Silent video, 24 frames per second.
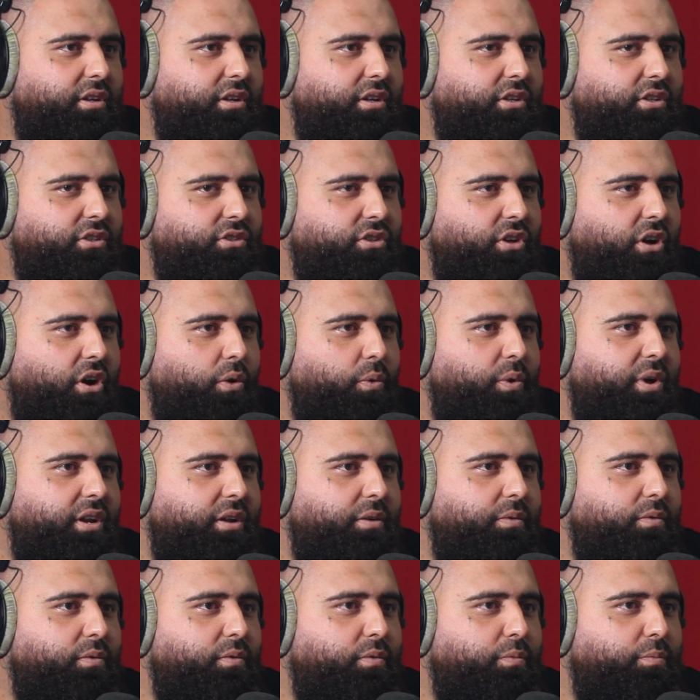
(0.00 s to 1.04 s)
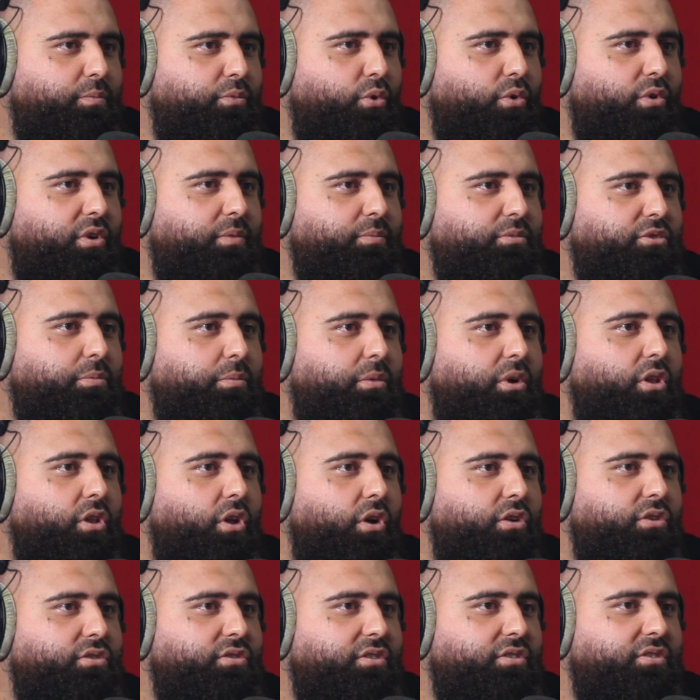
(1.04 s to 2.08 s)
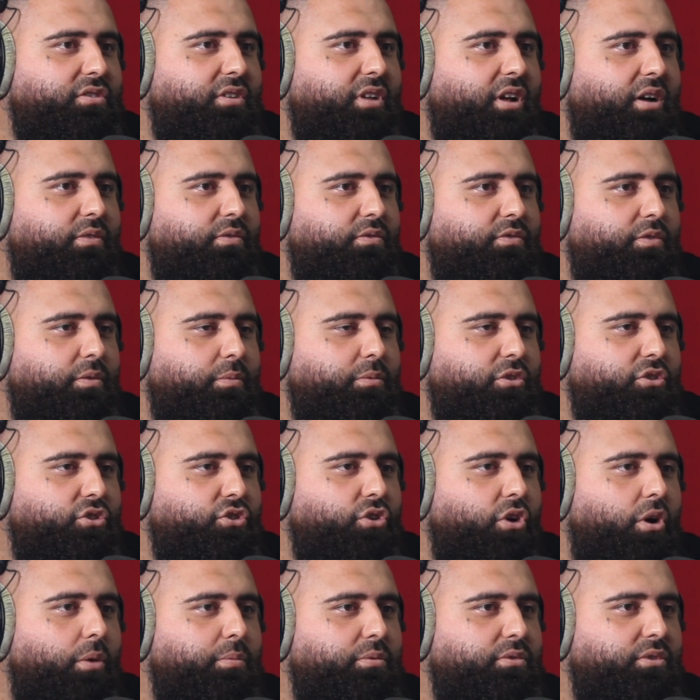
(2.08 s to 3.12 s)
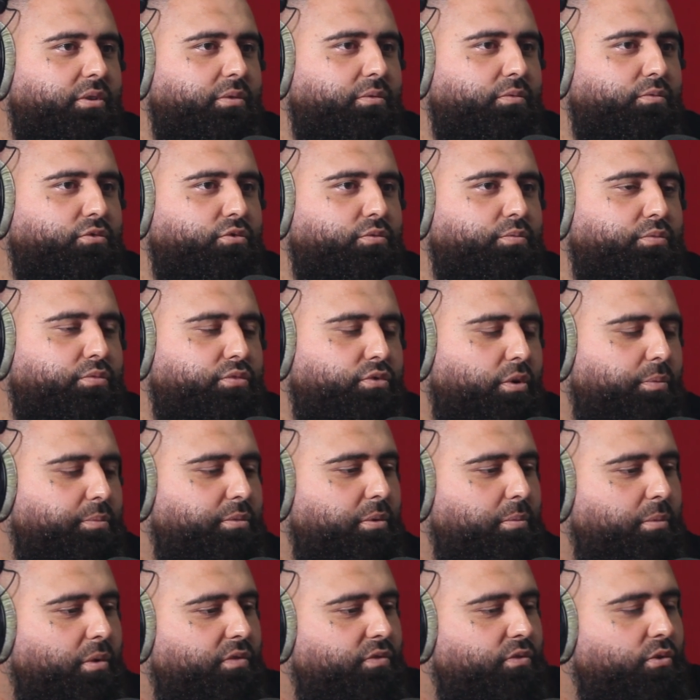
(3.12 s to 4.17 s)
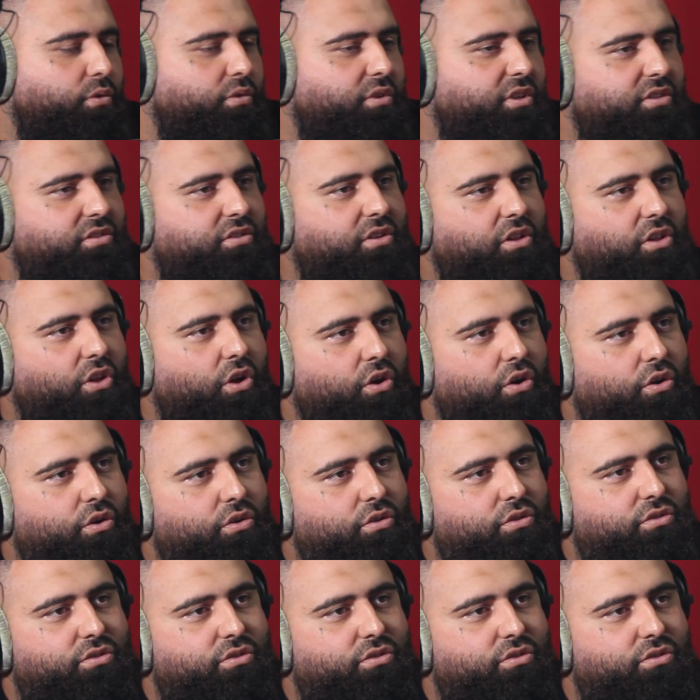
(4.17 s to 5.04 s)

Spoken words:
So I went and bought him some clothes and stuff from the shops and dropped him off all these clothes,